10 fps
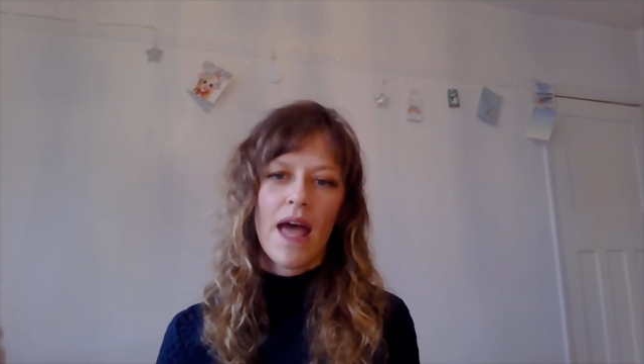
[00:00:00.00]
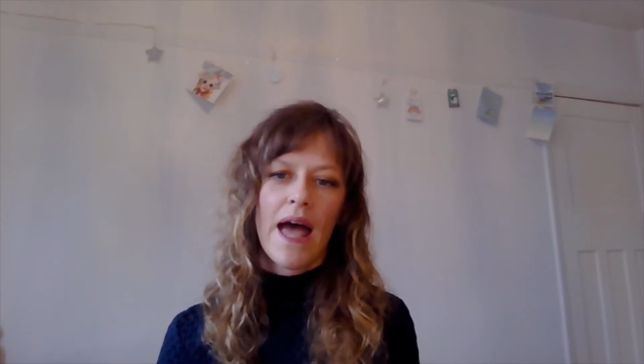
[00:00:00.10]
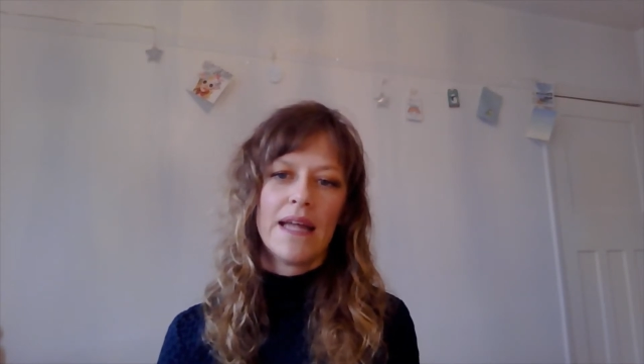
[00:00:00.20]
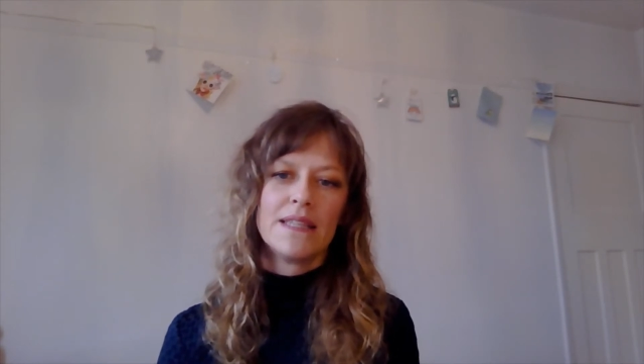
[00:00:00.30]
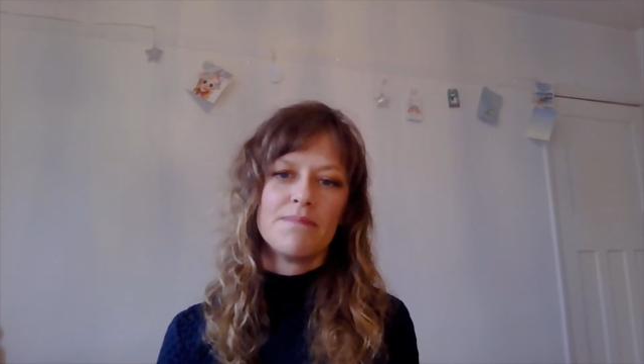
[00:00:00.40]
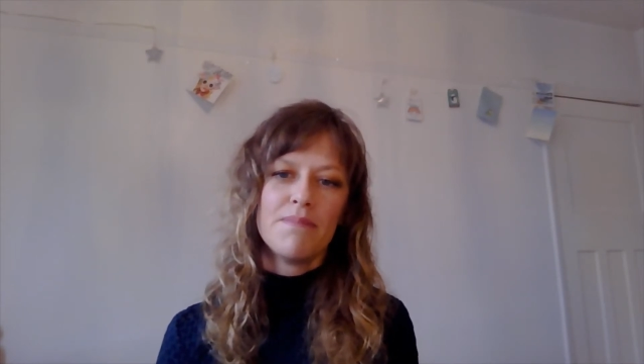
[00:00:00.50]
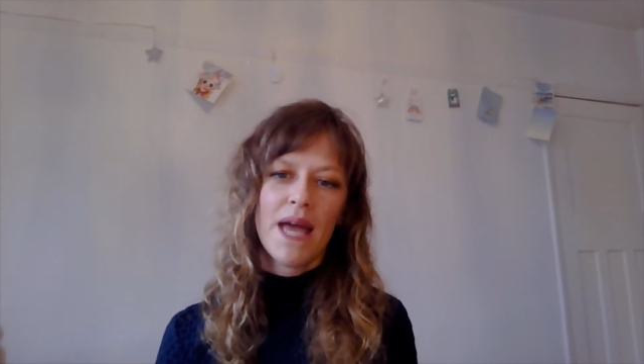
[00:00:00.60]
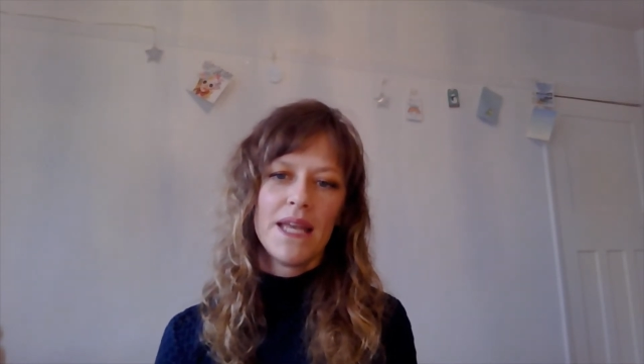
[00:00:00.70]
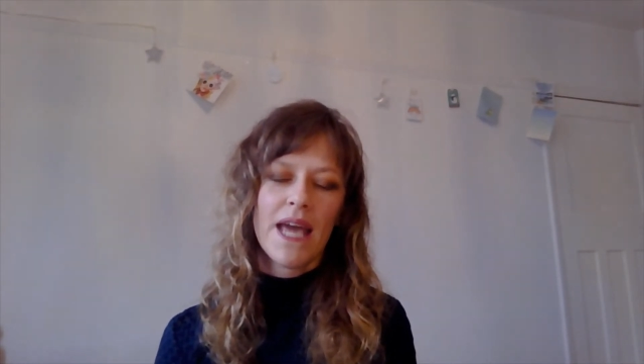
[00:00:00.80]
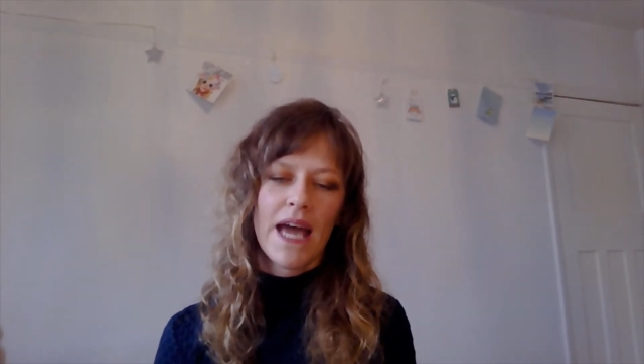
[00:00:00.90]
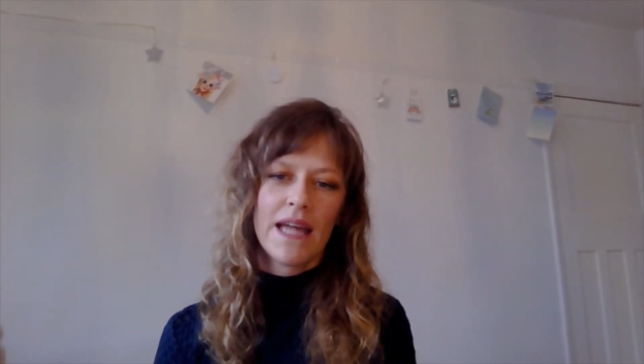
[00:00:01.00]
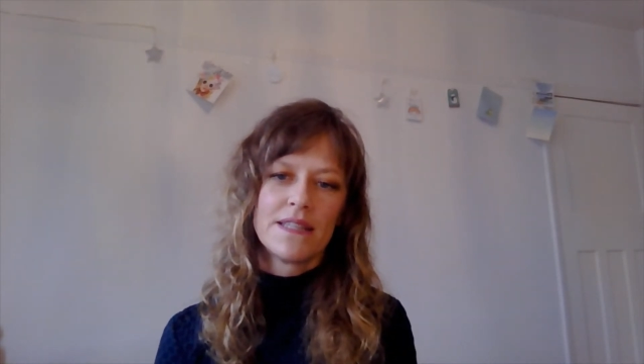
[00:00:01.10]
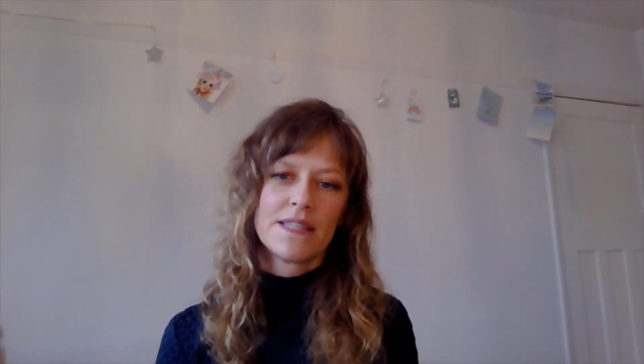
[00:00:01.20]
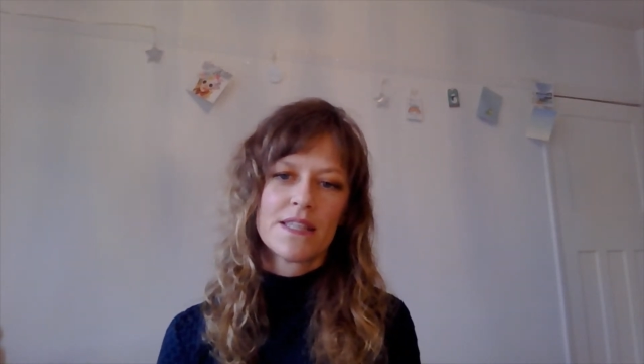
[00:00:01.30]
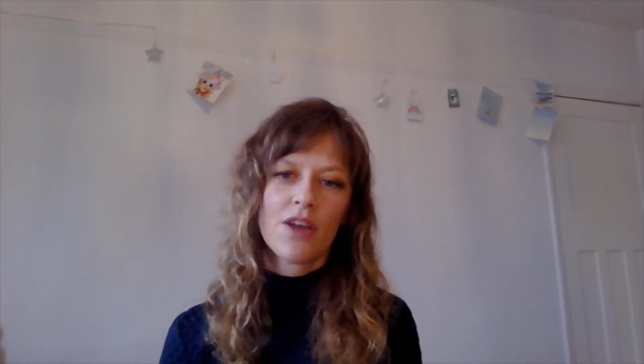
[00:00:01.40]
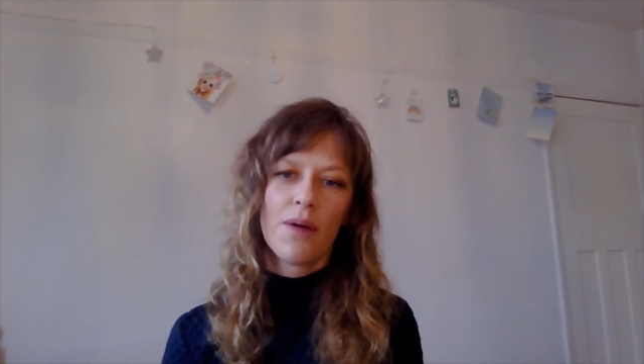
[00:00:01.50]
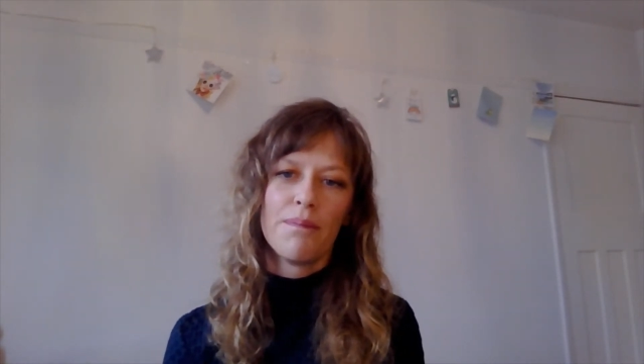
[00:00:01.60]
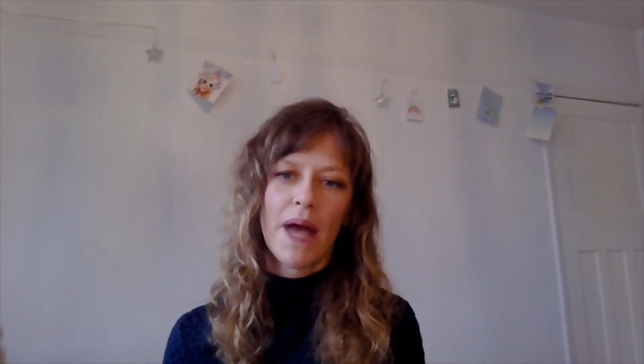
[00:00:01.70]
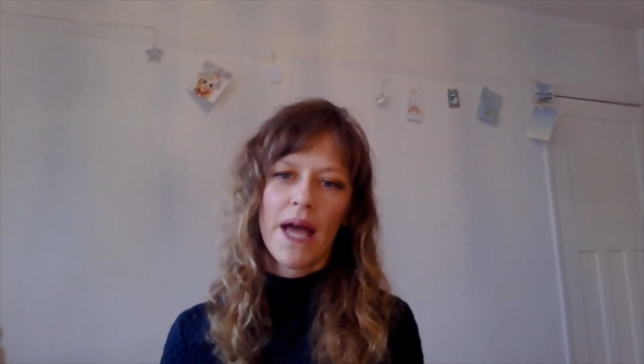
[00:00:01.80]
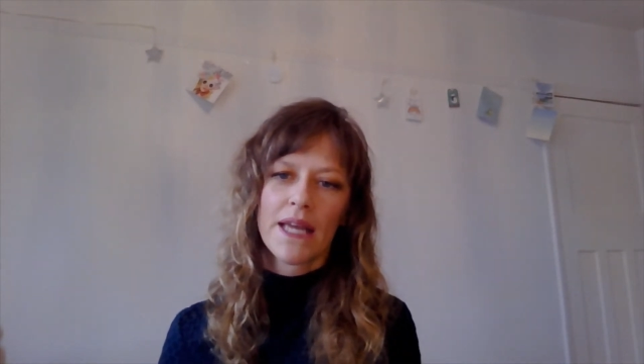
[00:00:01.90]
And men had come
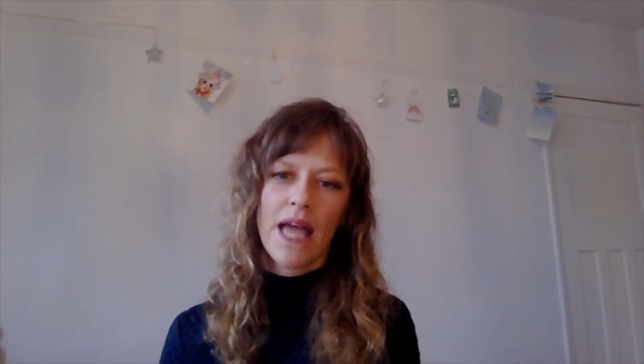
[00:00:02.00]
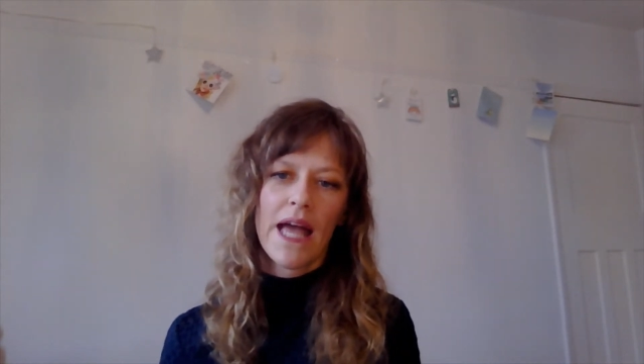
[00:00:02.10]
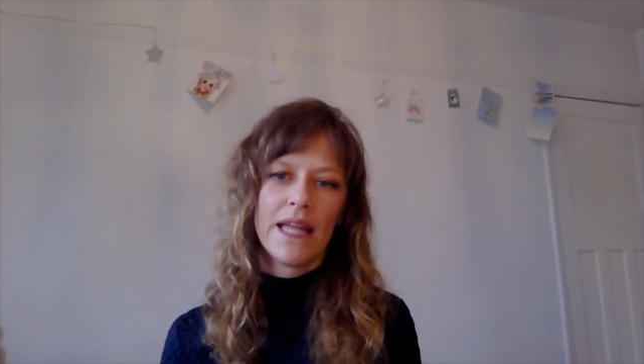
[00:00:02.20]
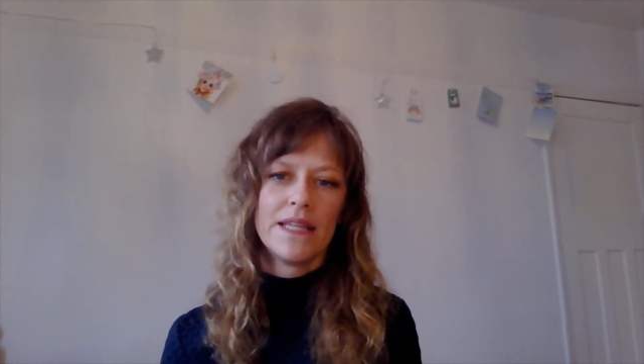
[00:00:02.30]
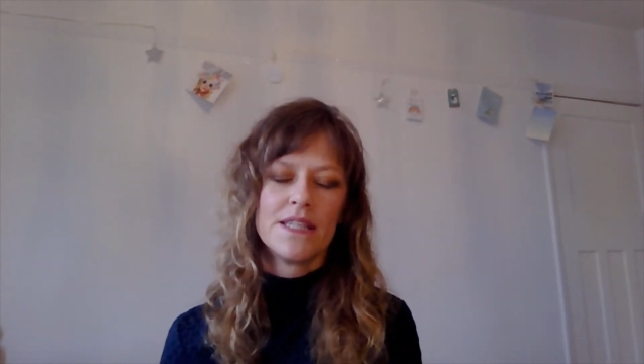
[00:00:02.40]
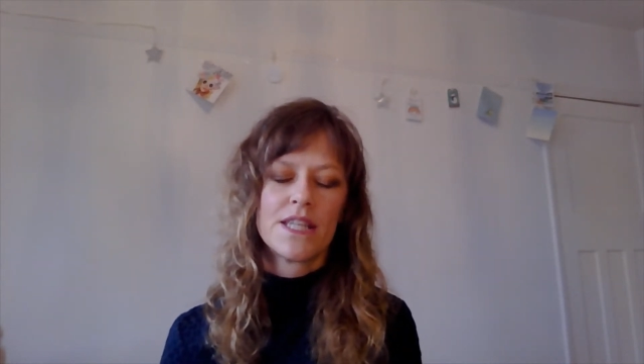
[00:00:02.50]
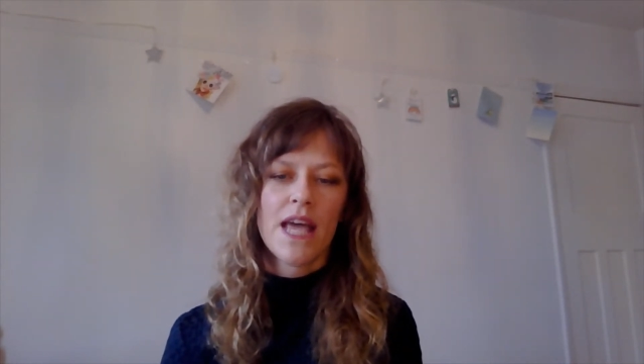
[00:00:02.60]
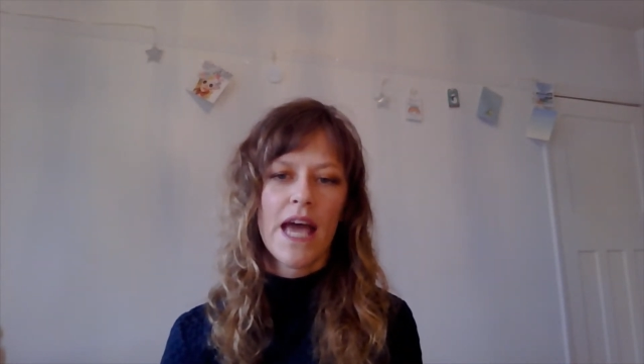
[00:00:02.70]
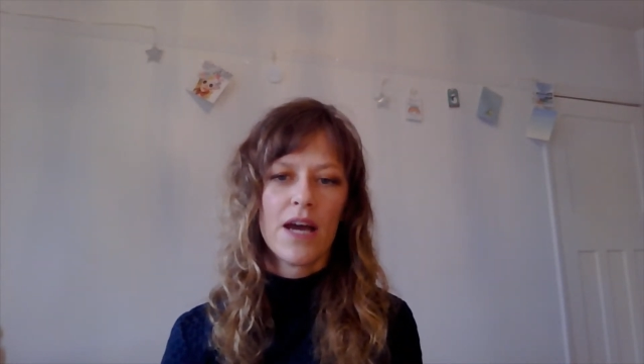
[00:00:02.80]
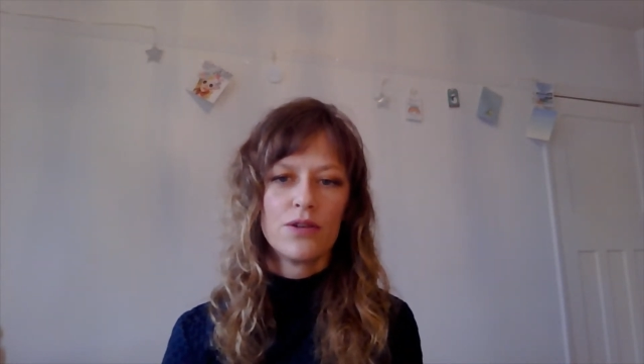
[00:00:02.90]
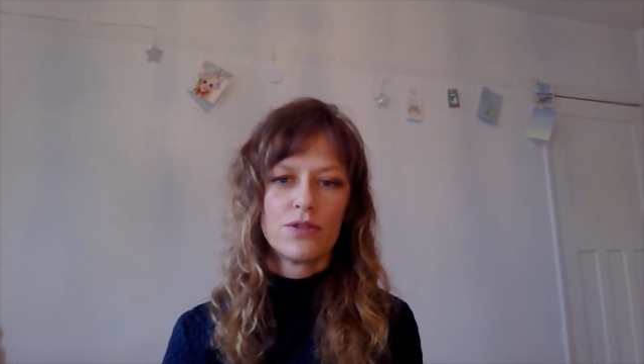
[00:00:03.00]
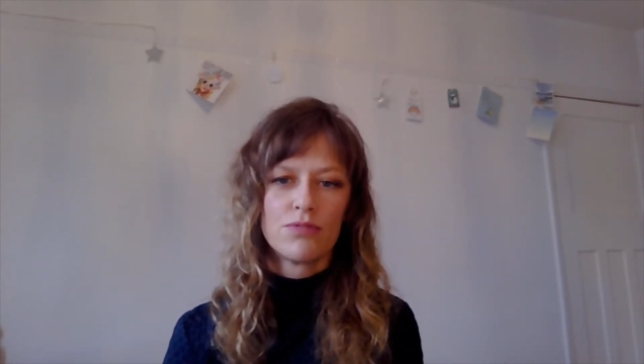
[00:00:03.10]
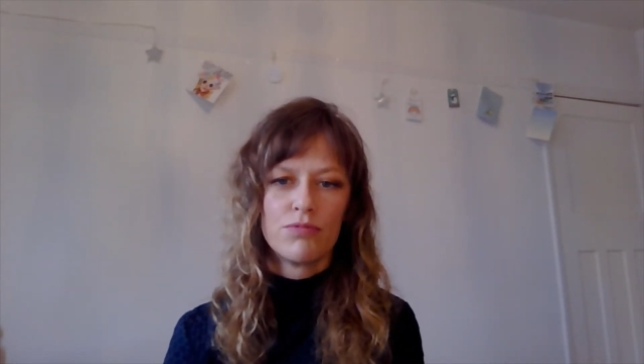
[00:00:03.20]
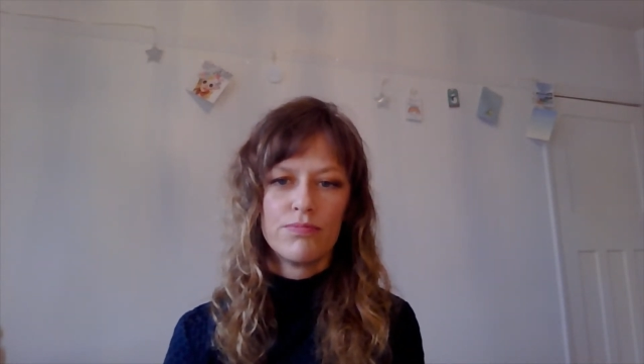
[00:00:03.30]
back and held